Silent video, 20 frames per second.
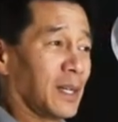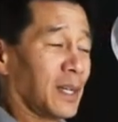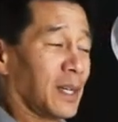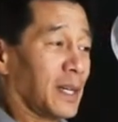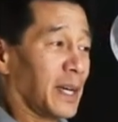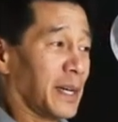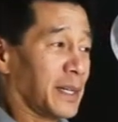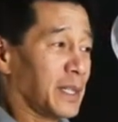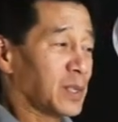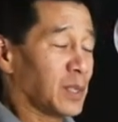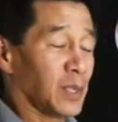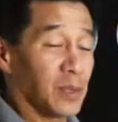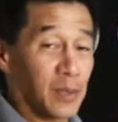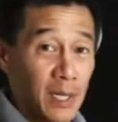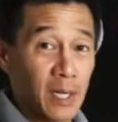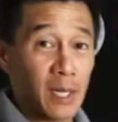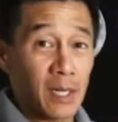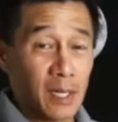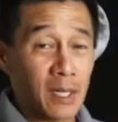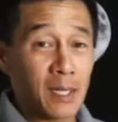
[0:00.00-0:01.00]
And he says,
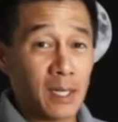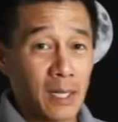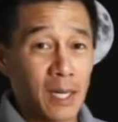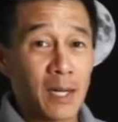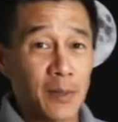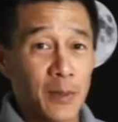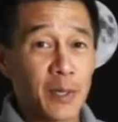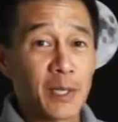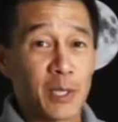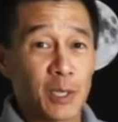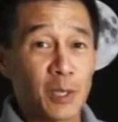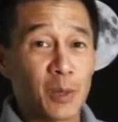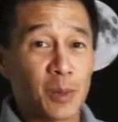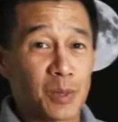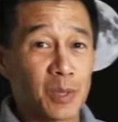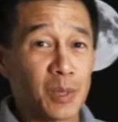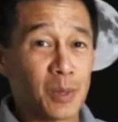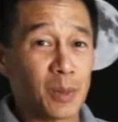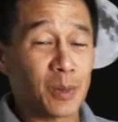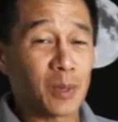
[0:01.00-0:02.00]
yeah, I think you do
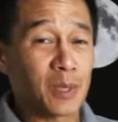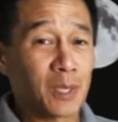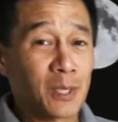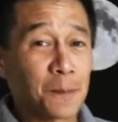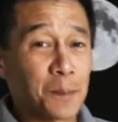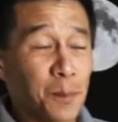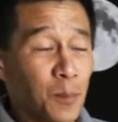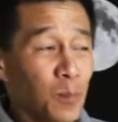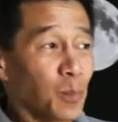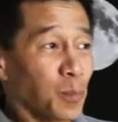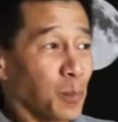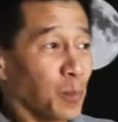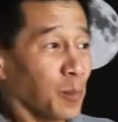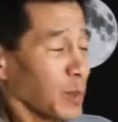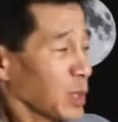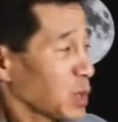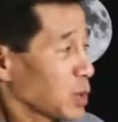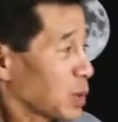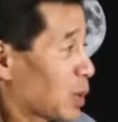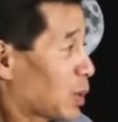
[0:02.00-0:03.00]
too.
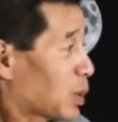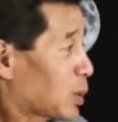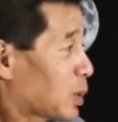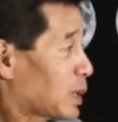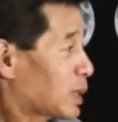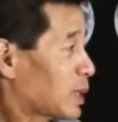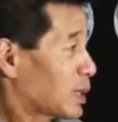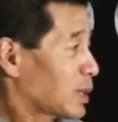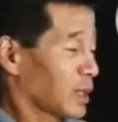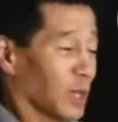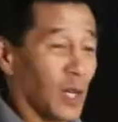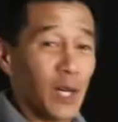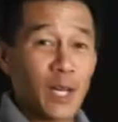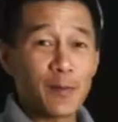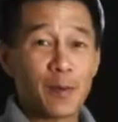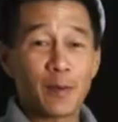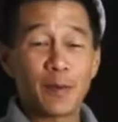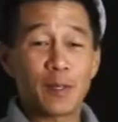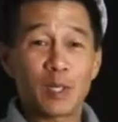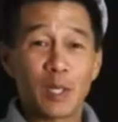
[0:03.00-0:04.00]
So the life
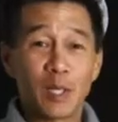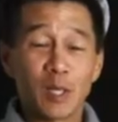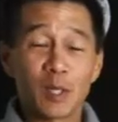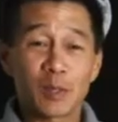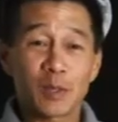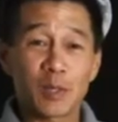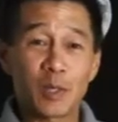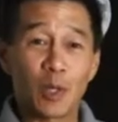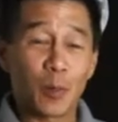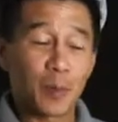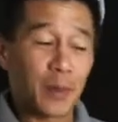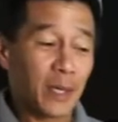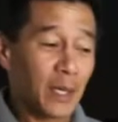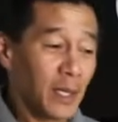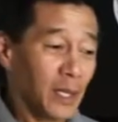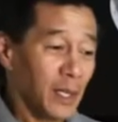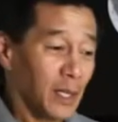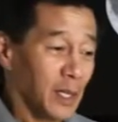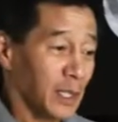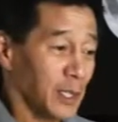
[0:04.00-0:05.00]
of a telescope.
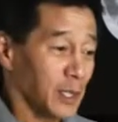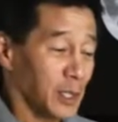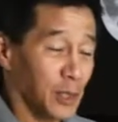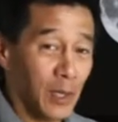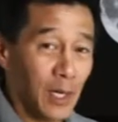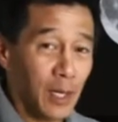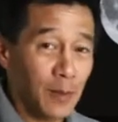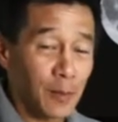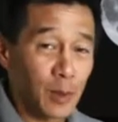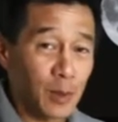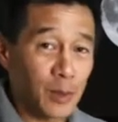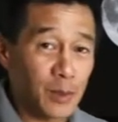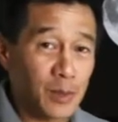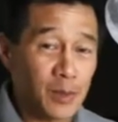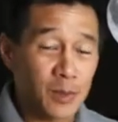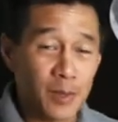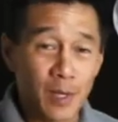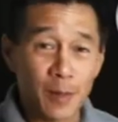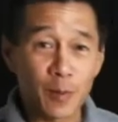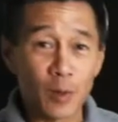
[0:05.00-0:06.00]
It travels
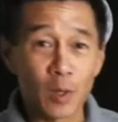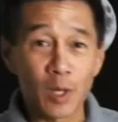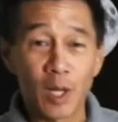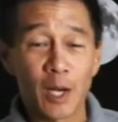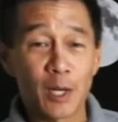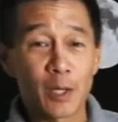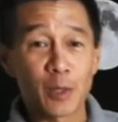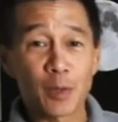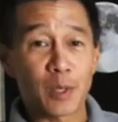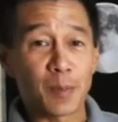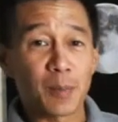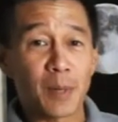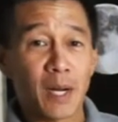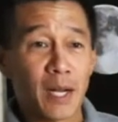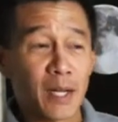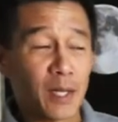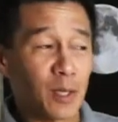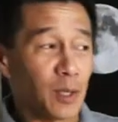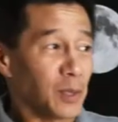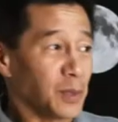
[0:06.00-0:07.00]
several hundred
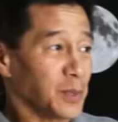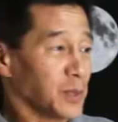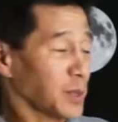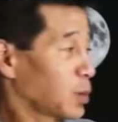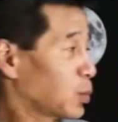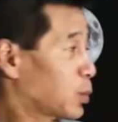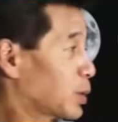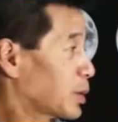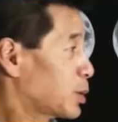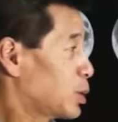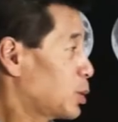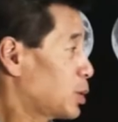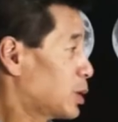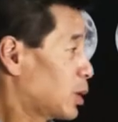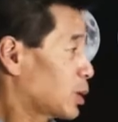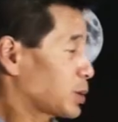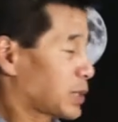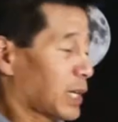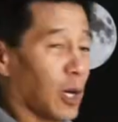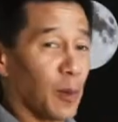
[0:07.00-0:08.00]
miles with who
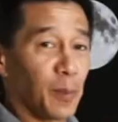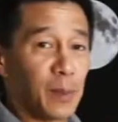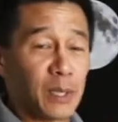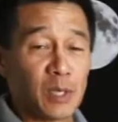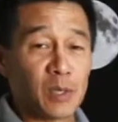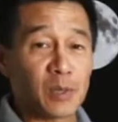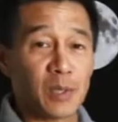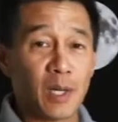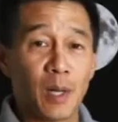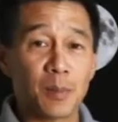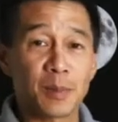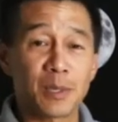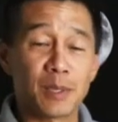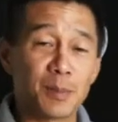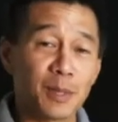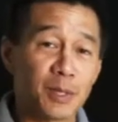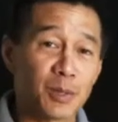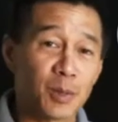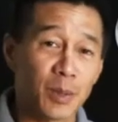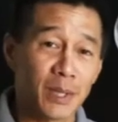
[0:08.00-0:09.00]
knows how many stops in
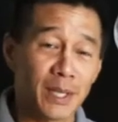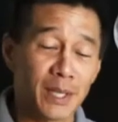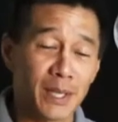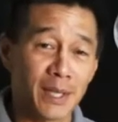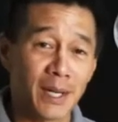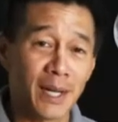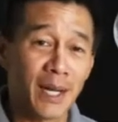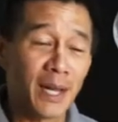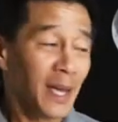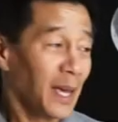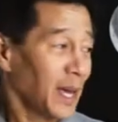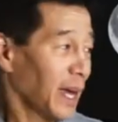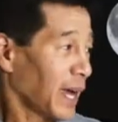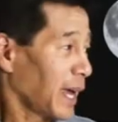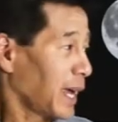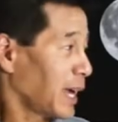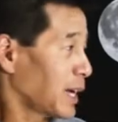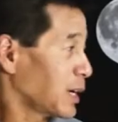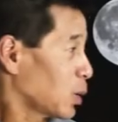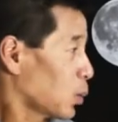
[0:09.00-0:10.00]
between,
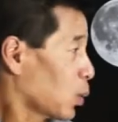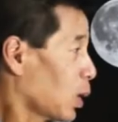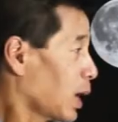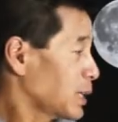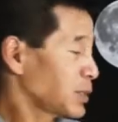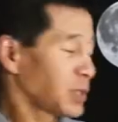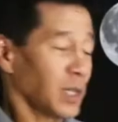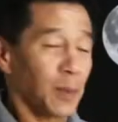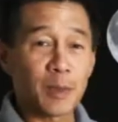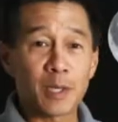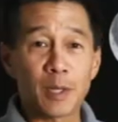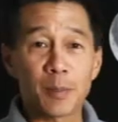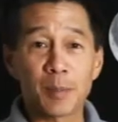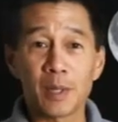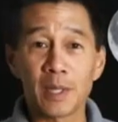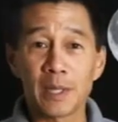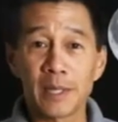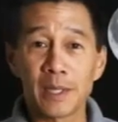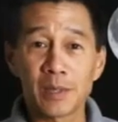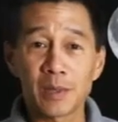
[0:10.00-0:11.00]
and it winds up at a
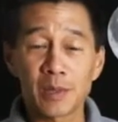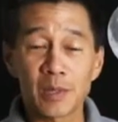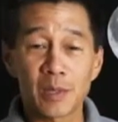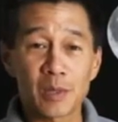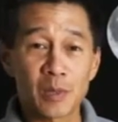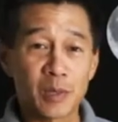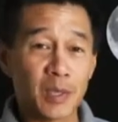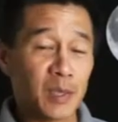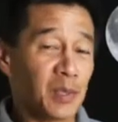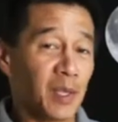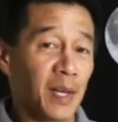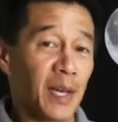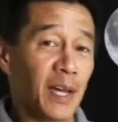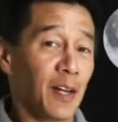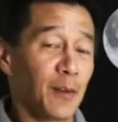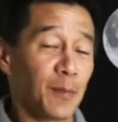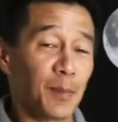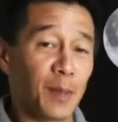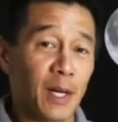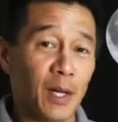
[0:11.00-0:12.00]
place
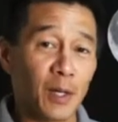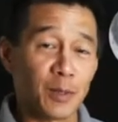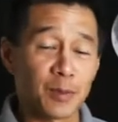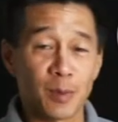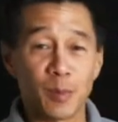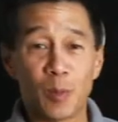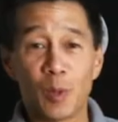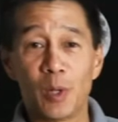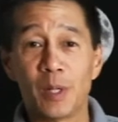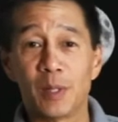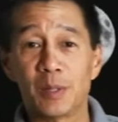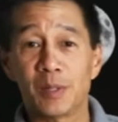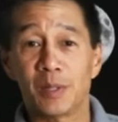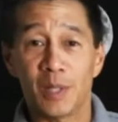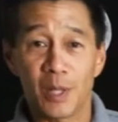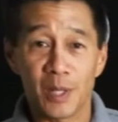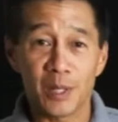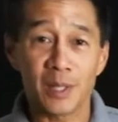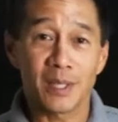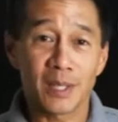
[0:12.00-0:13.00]
6.5 miles from where it
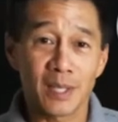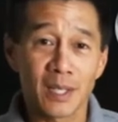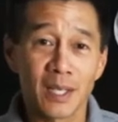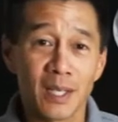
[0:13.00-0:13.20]
started.